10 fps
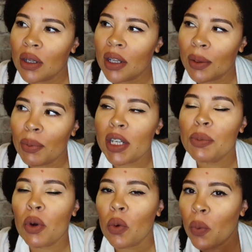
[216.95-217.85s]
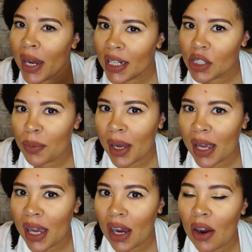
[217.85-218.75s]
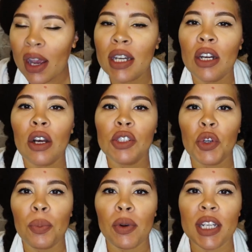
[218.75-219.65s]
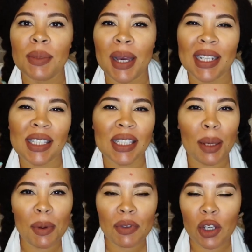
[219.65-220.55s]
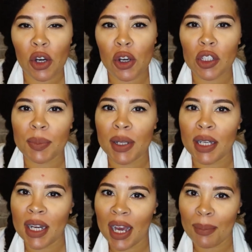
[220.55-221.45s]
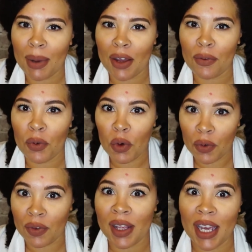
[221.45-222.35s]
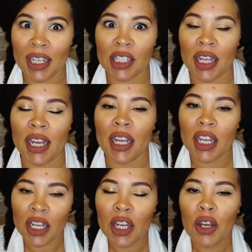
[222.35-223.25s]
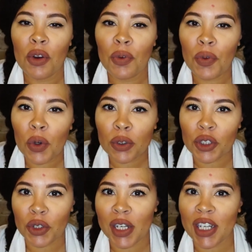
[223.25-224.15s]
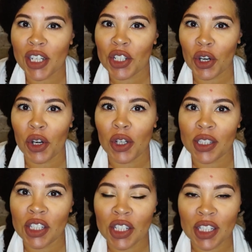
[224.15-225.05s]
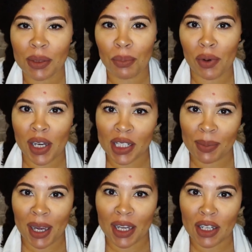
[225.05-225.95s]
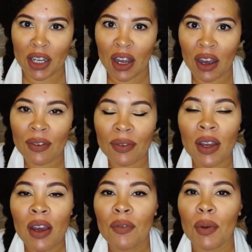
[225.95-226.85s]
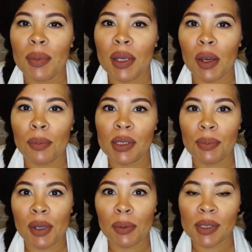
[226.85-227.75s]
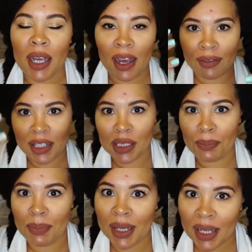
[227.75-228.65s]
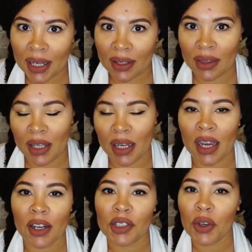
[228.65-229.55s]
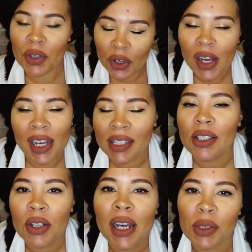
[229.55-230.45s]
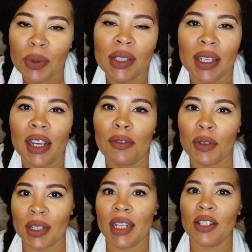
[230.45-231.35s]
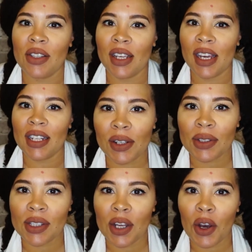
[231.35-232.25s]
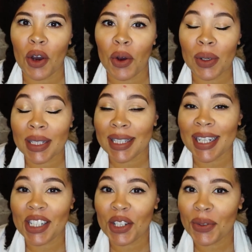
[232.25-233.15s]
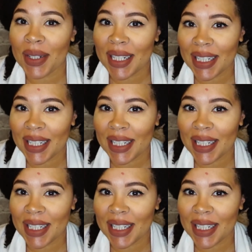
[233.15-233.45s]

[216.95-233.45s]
It brings more weight to my hair, and it also brings back some of the curls, but not my full-fledged, like full shrinkage curls. It just brings back enough for me to be able to have this big, thick hair. So you guys will see if you stay till the end. So stay tuned.